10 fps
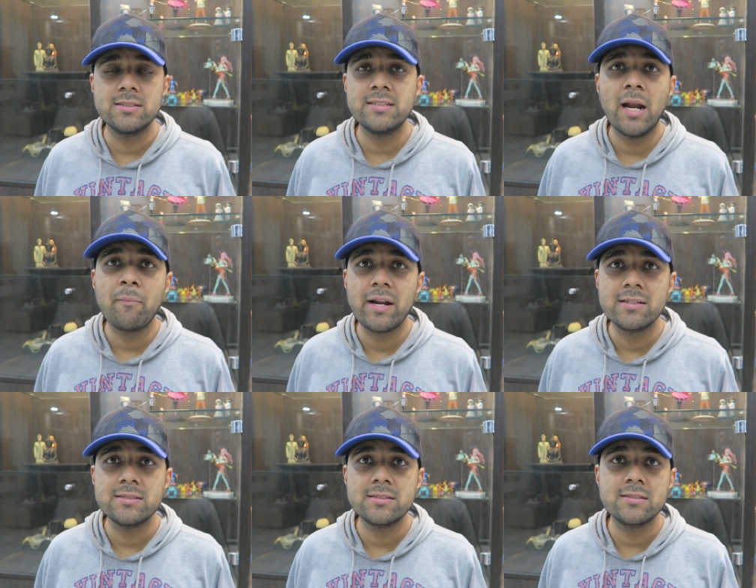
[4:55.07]
the
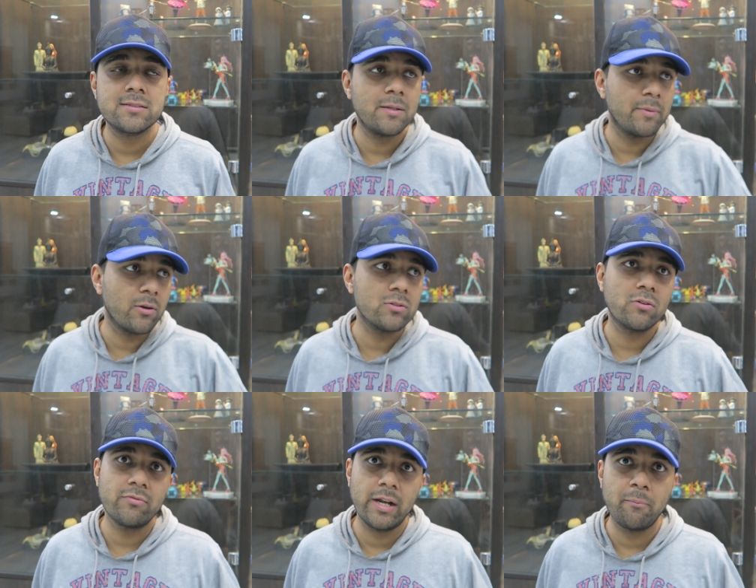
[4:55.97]
Snapdragon 660 because
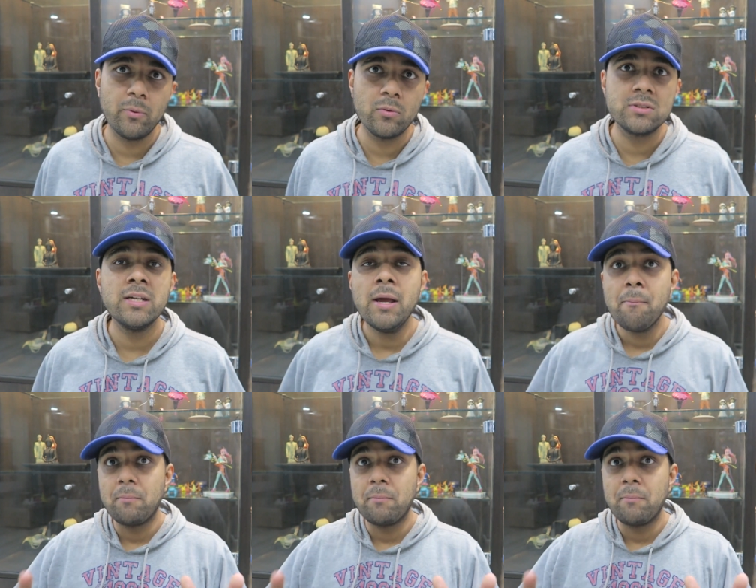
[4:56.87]
of that boost,